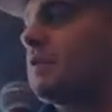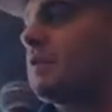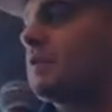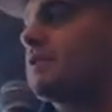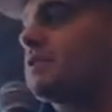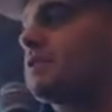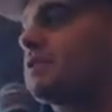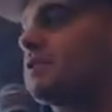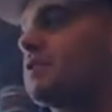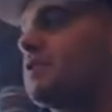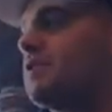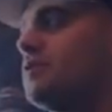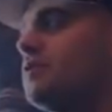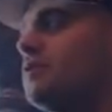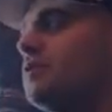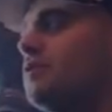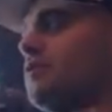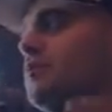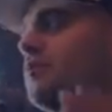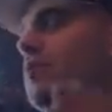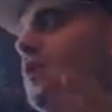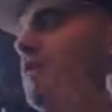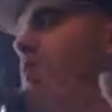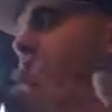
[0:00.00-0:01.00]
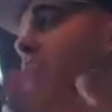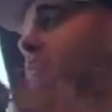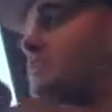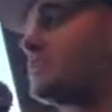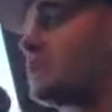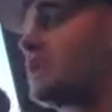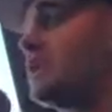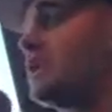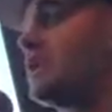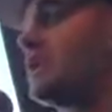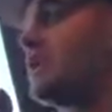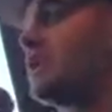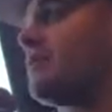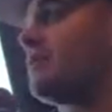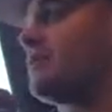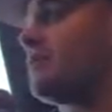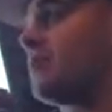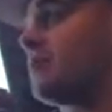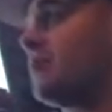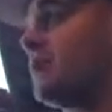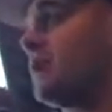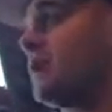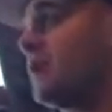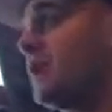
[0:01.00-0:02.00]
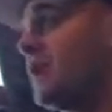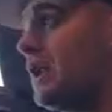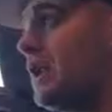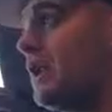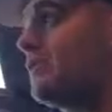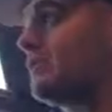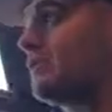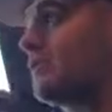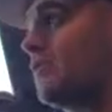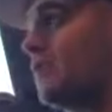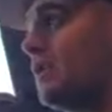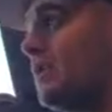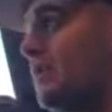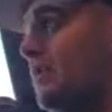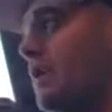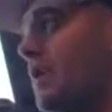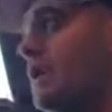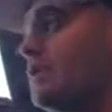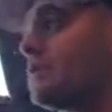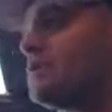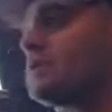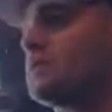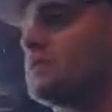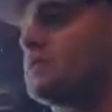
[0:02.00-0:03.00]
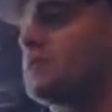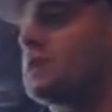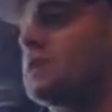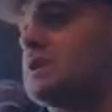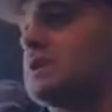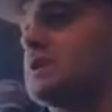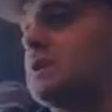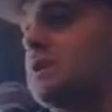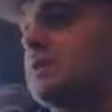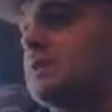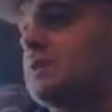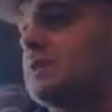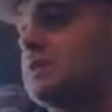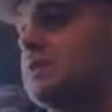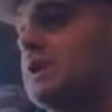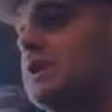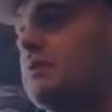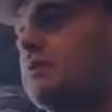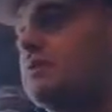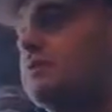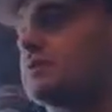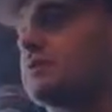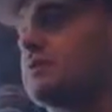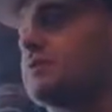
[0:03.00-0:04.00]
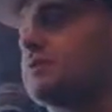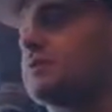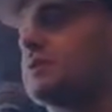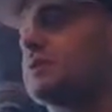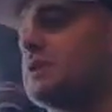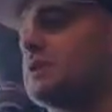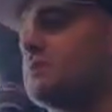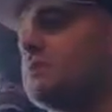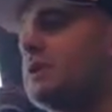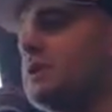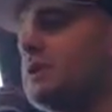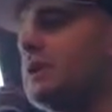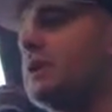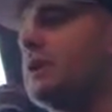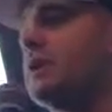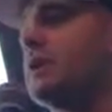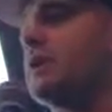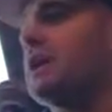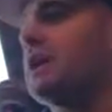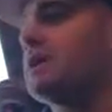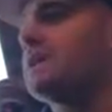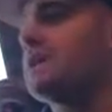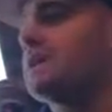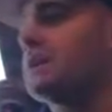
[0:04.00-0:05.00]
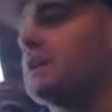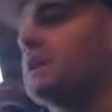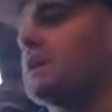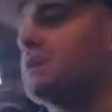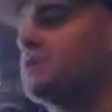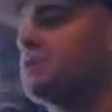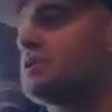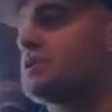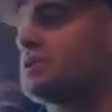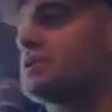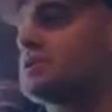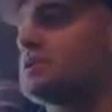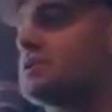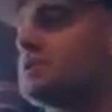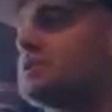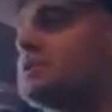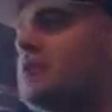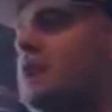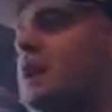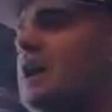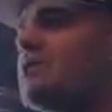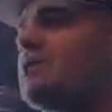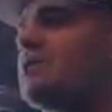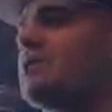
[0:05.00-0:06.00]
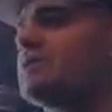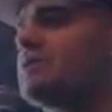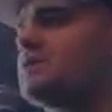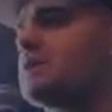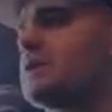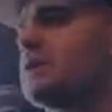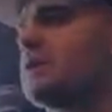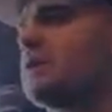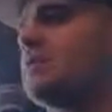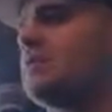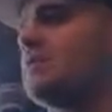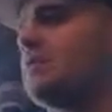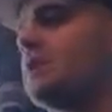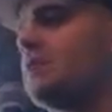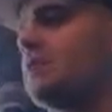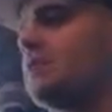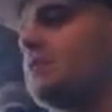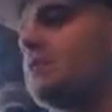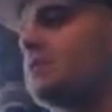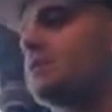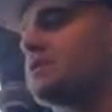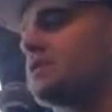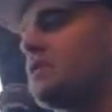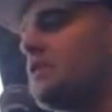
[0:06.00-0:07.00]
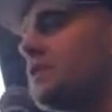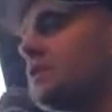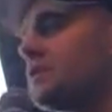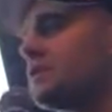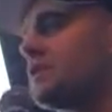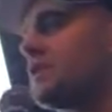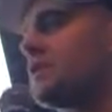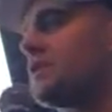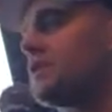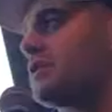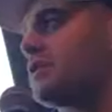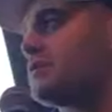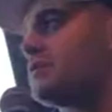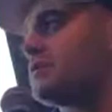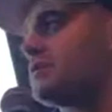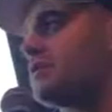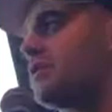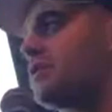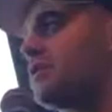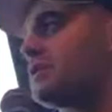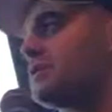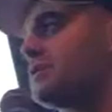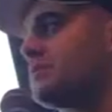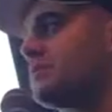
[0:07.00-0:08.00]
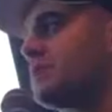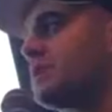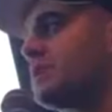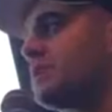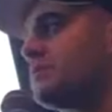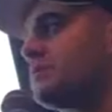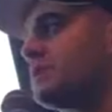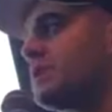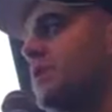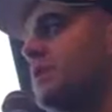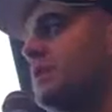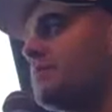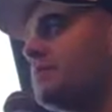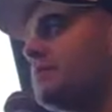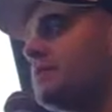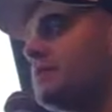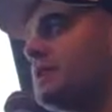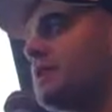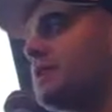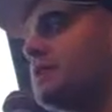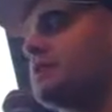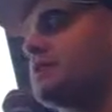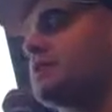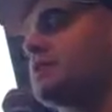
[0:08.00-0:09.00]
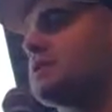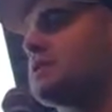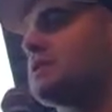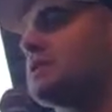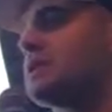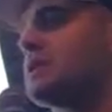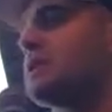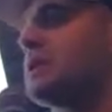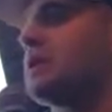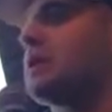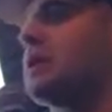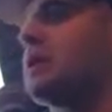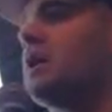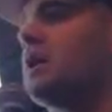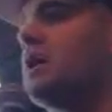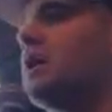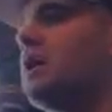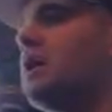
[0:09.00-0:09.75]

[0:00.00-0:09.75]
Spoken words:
that issue, but we've seen him get after rebounds. We've seen double-doubles. We've seen him be tenacious inside. We've seen him be the reason why Syracuse has won some close games in the ACC.